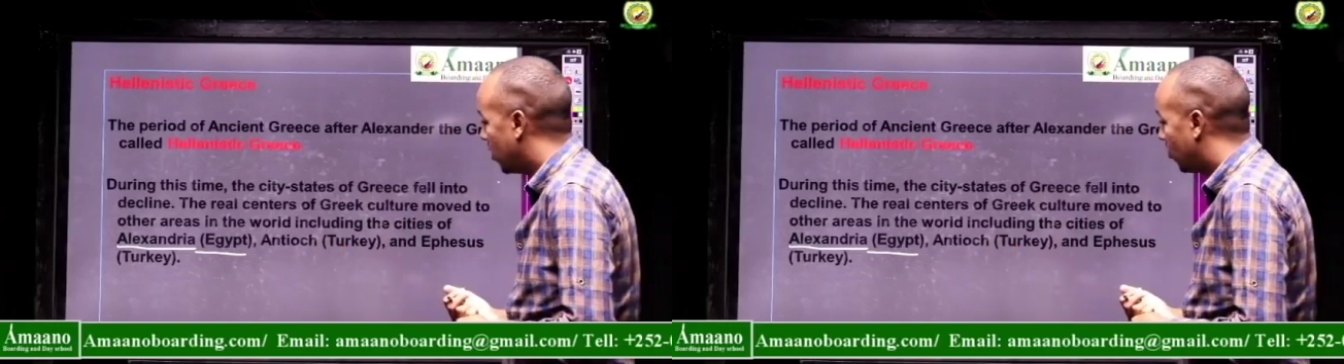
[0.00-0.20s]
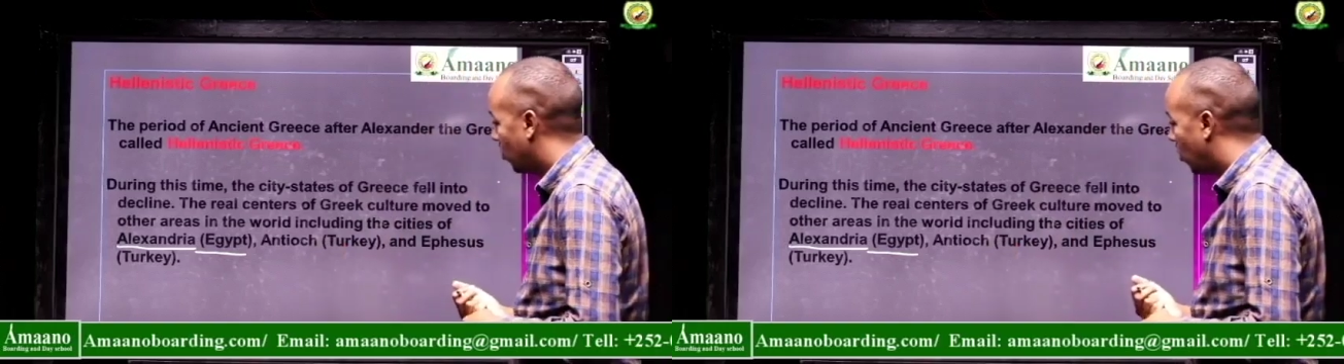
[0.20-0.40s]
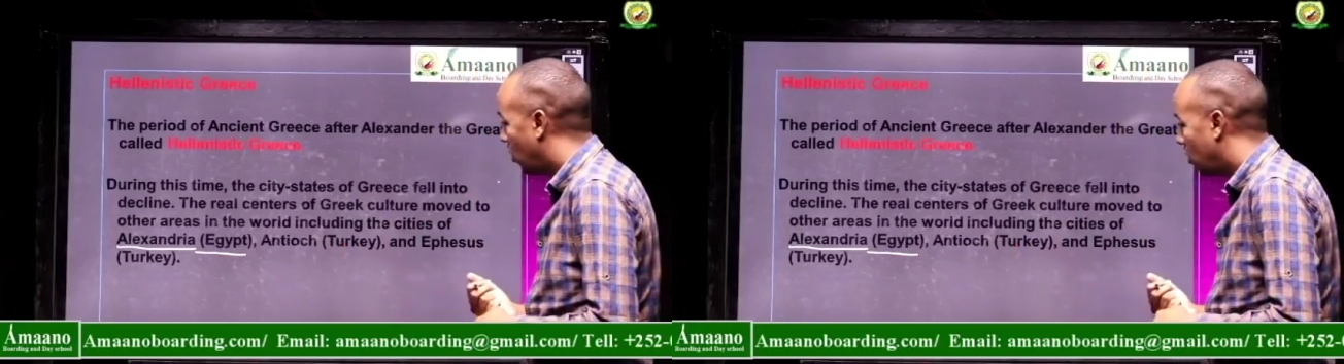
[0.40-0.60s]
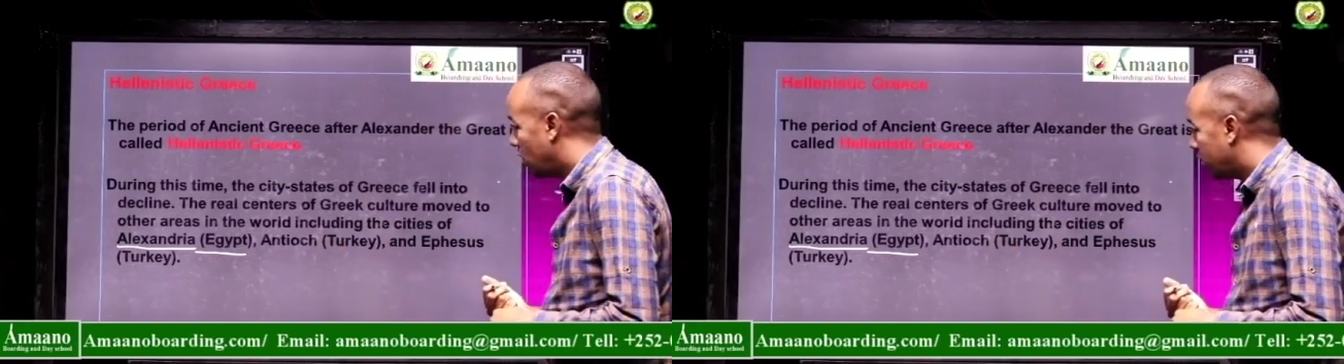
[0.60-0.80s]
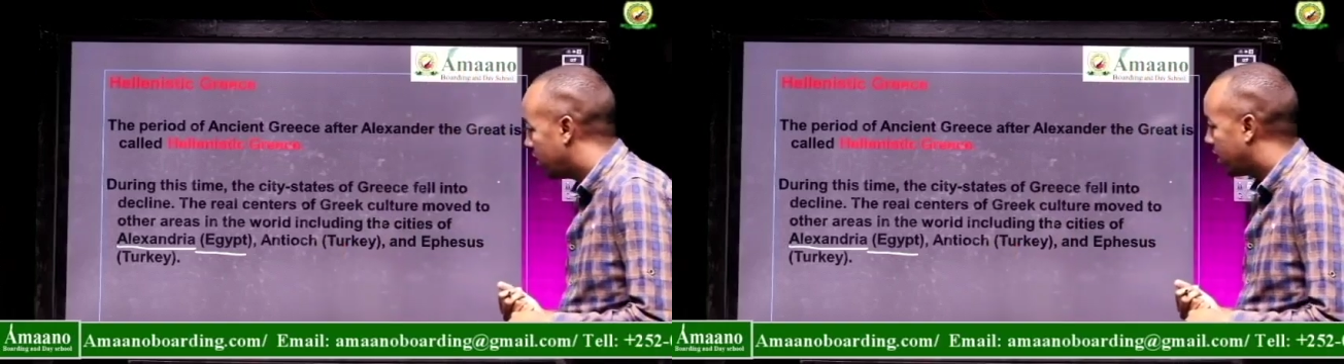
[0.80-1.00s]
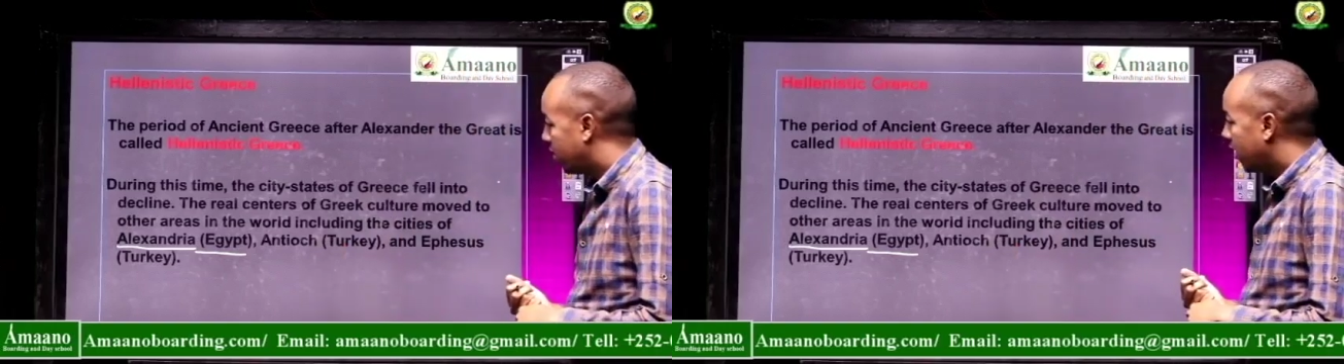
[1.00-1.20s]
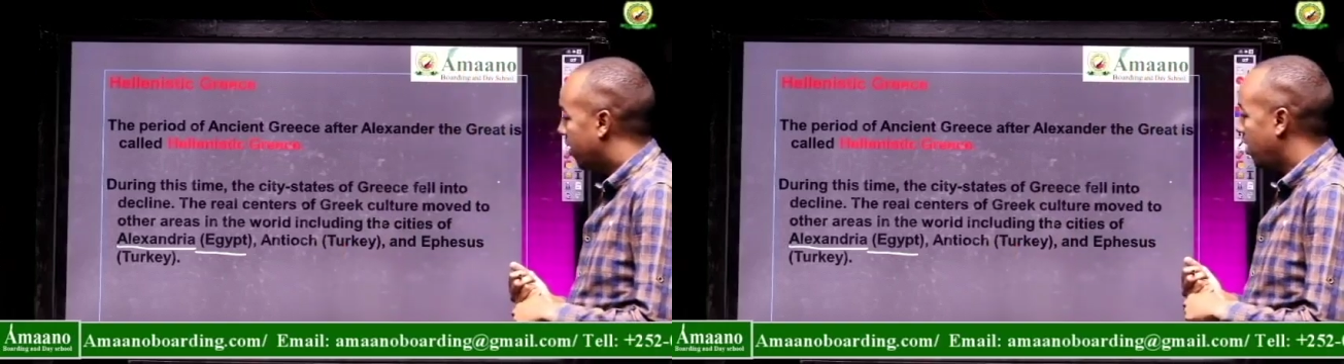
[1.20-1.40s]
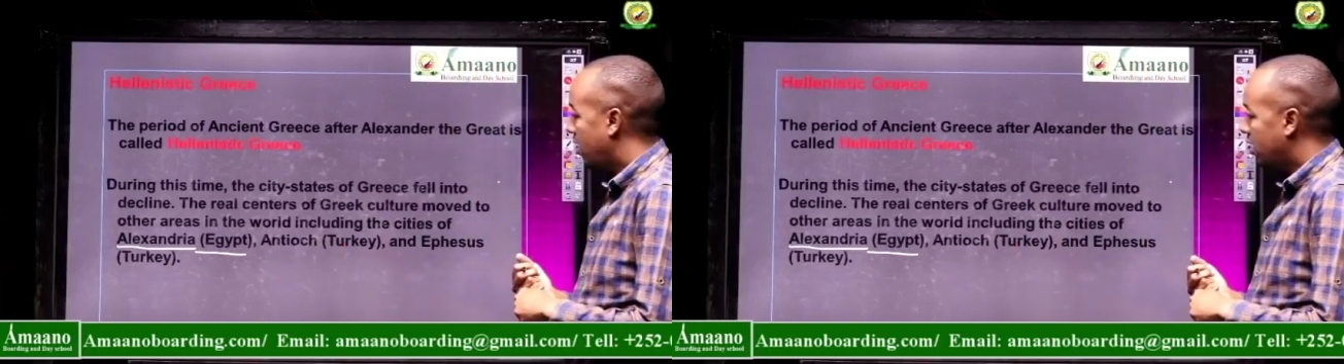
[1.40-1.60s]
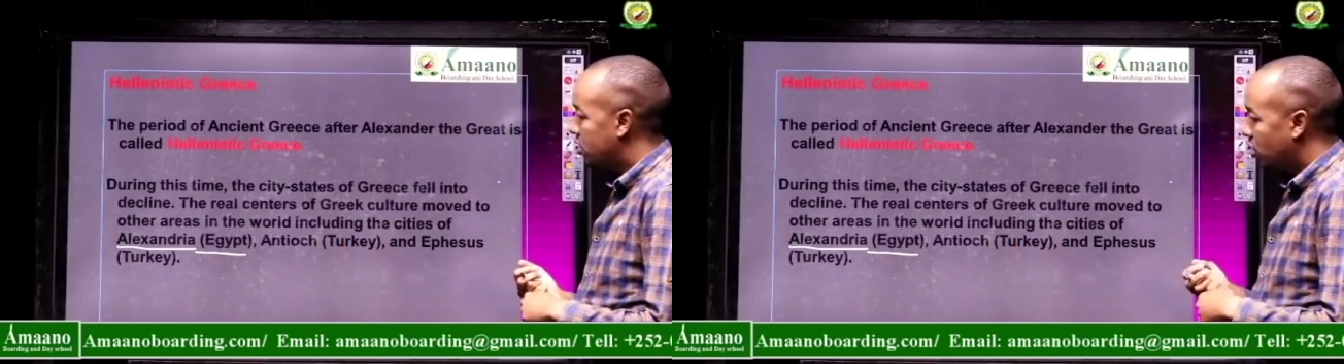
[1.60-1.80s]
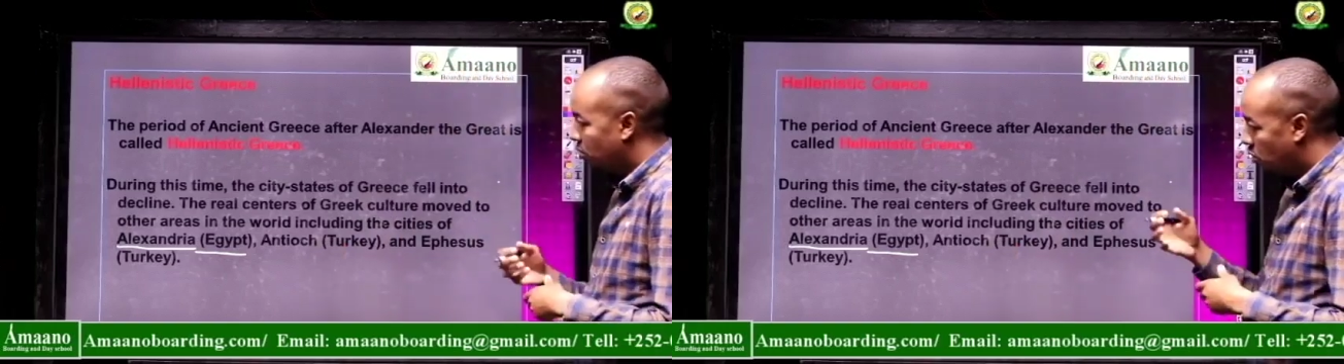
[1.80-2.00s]
So the Greek
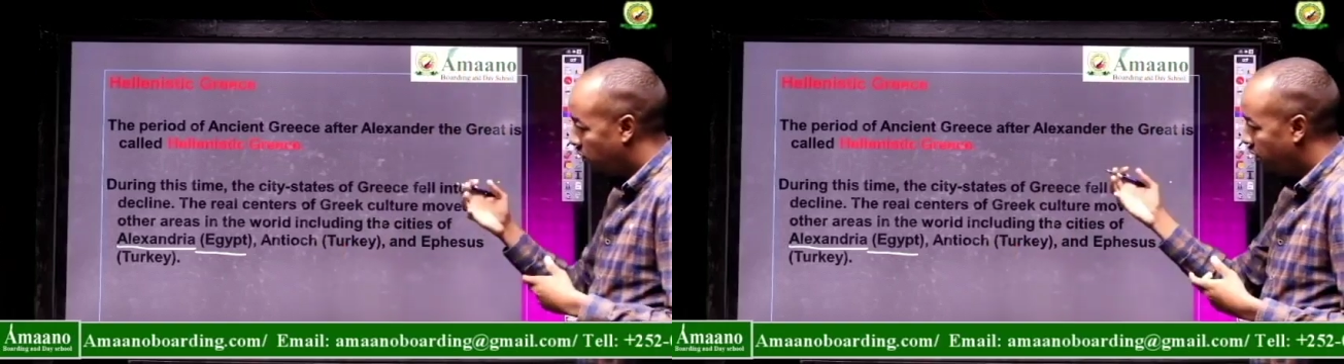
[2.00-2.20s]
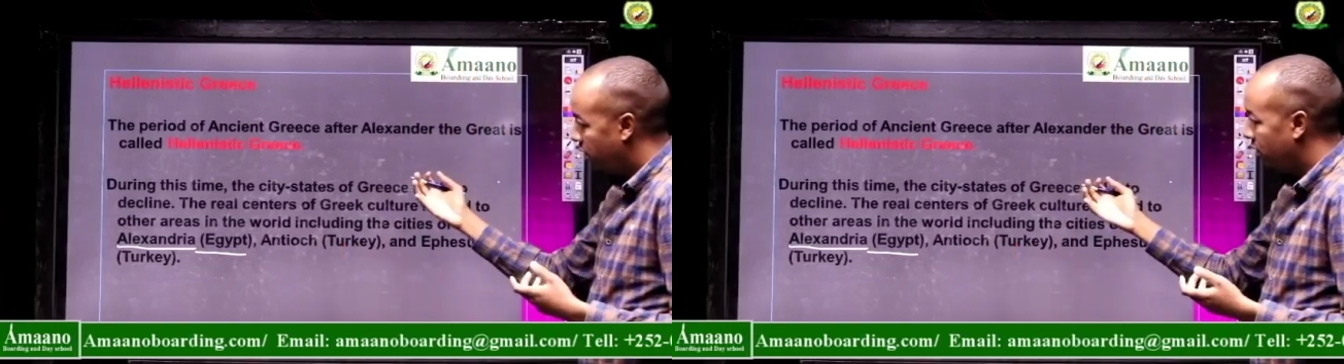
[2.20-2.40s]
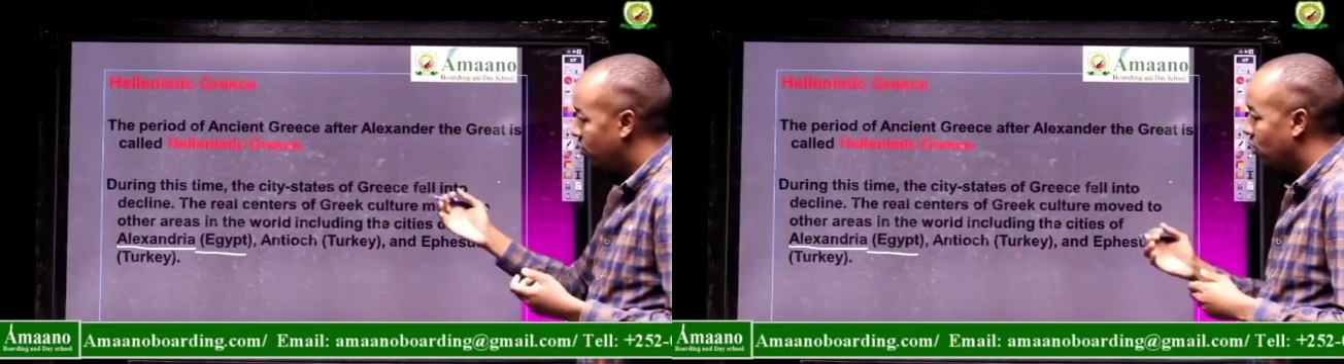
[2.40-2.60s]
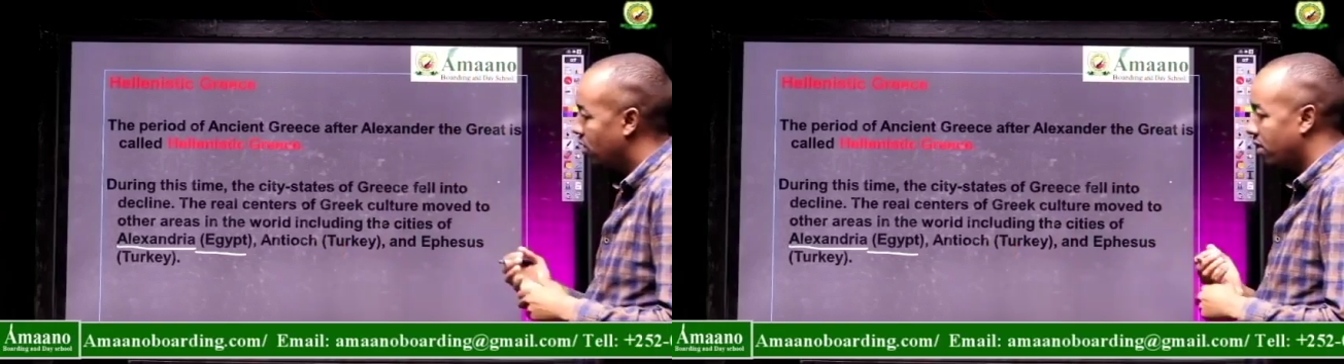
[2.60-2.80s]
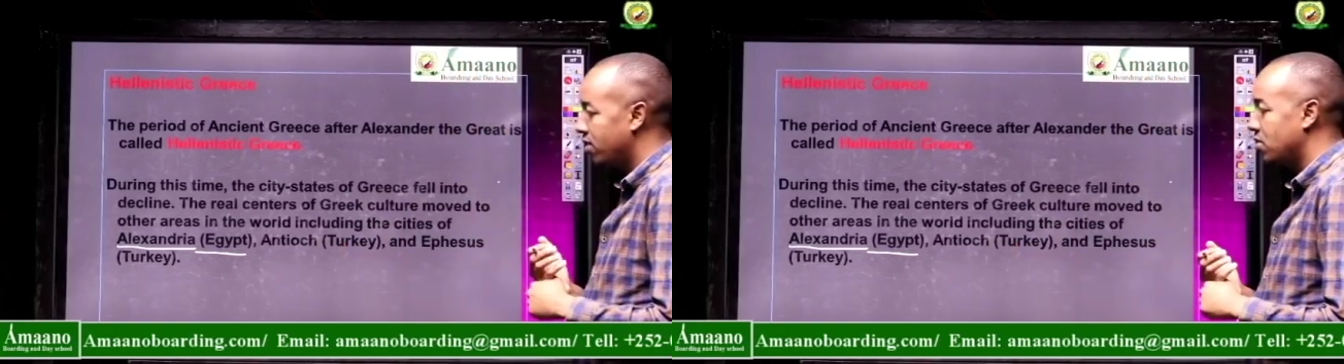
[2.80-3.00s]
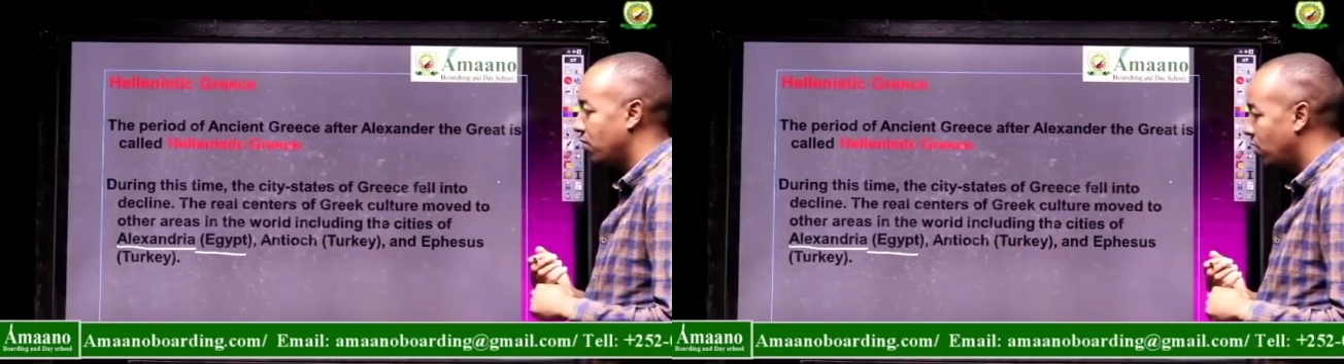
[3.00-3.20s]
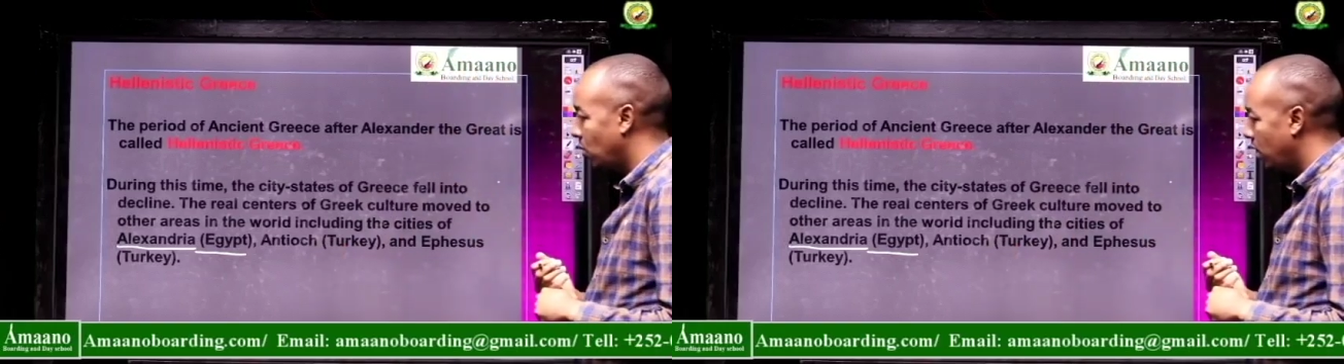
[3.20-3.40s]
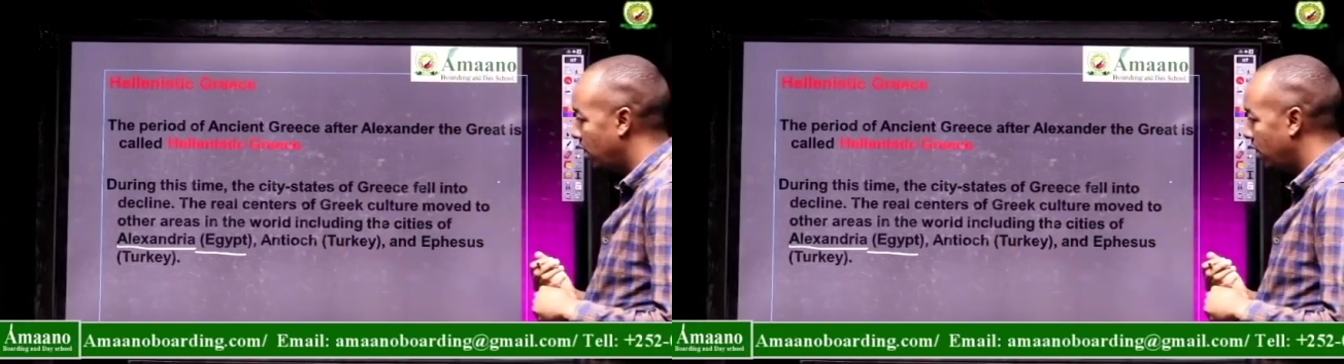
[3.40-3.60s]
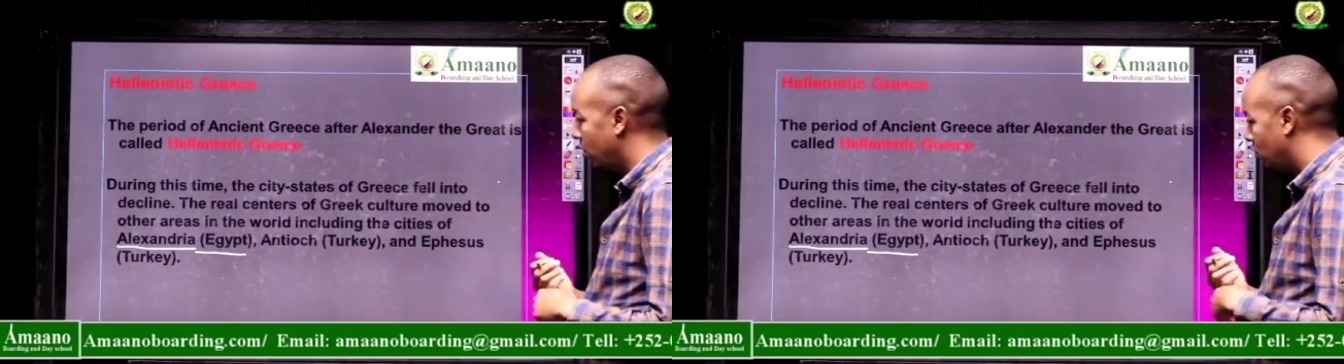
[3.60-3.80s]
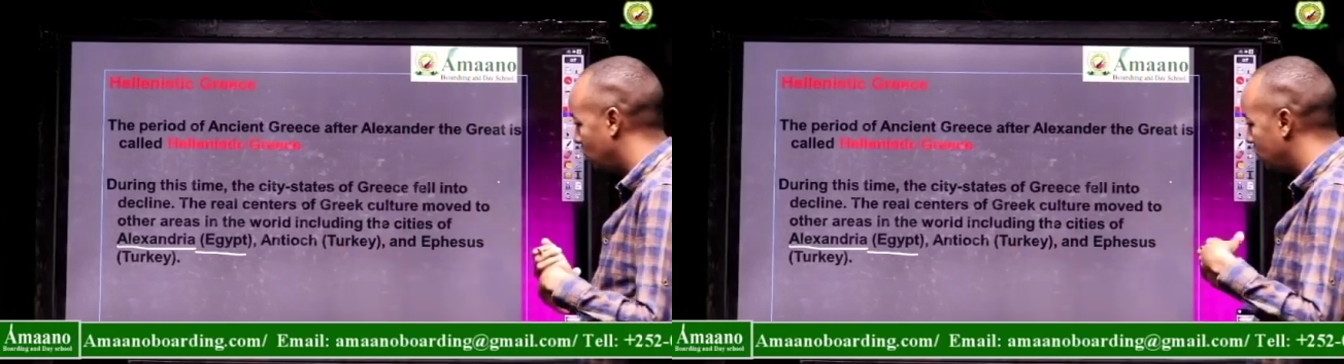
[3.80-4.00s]
culture moved into the rest of the world, to